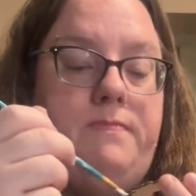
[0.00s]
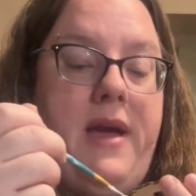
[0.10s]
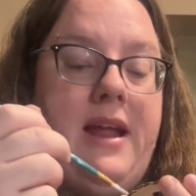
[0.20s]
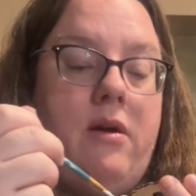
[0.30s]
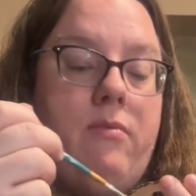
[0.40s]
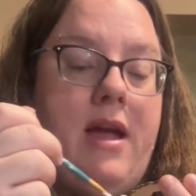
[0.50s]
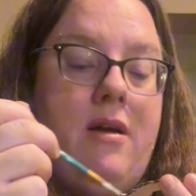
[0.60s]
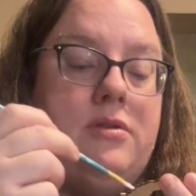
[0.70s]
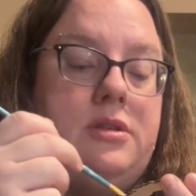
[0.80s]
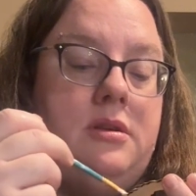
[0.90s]
paint
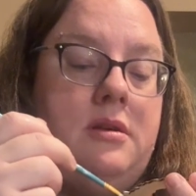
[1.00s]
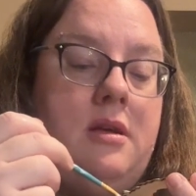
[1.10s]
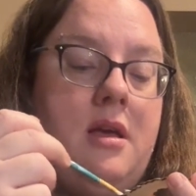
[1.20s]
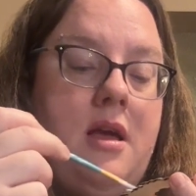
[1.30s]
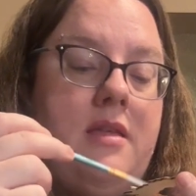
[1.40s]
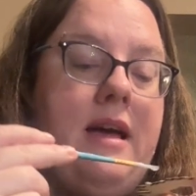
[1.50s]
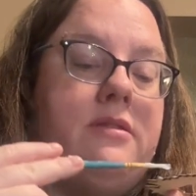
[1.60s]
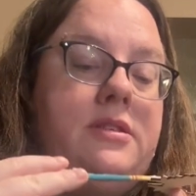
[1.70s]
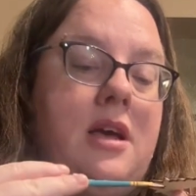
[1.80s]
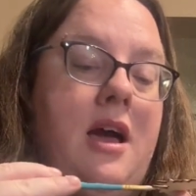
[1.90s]
around
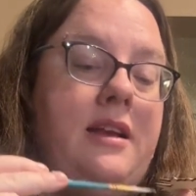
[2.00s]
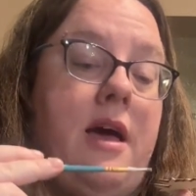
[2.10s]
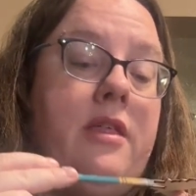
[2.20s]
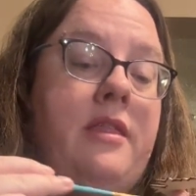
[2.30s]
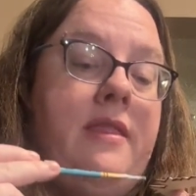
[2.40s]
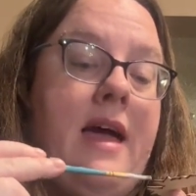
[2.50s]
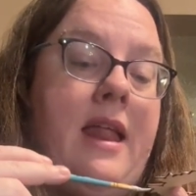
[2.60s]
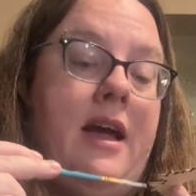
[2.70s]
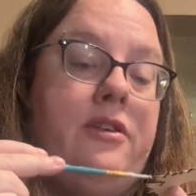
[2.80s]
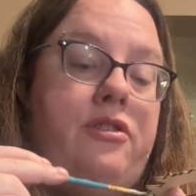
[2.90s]
that side. Other than
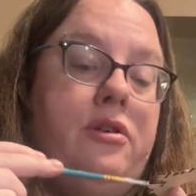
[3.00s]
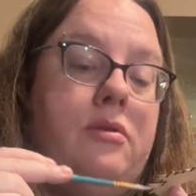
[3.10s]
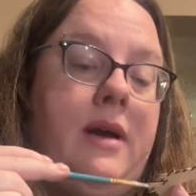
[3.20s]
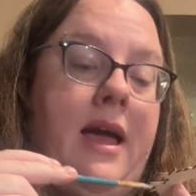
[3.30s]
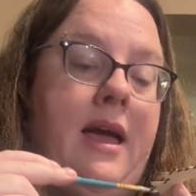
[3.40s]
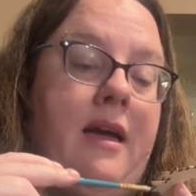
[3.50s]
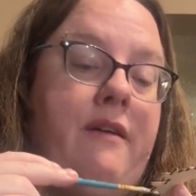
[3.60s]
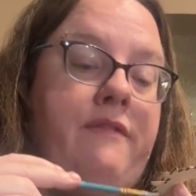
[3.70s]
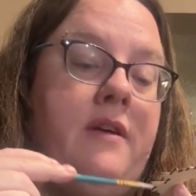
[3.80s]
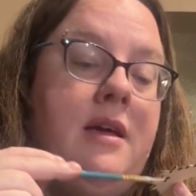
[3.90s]
that, I do
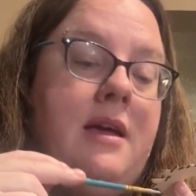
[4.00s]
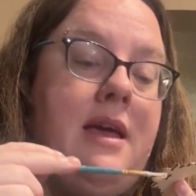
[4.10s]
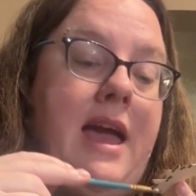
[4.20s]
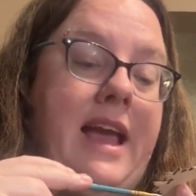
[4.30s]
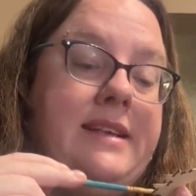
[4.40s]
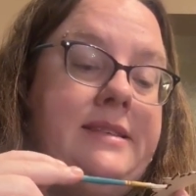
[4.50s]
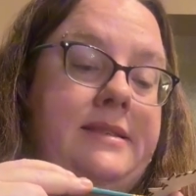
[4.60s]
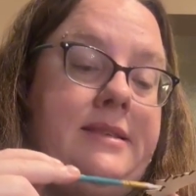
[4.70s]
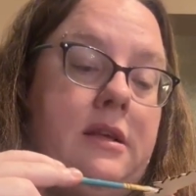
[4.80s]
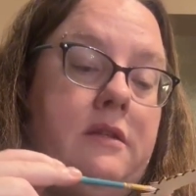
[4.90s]
have a
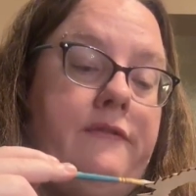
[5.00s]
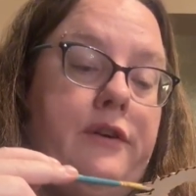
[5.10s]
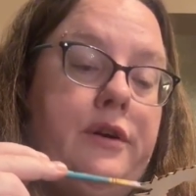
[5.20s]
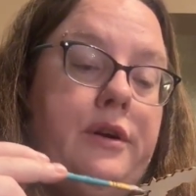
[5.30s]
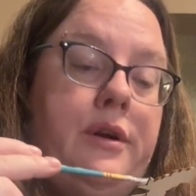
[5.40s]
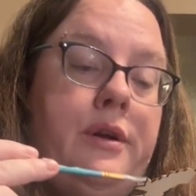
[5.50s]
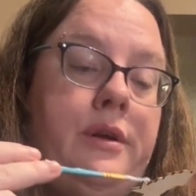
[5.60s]
silver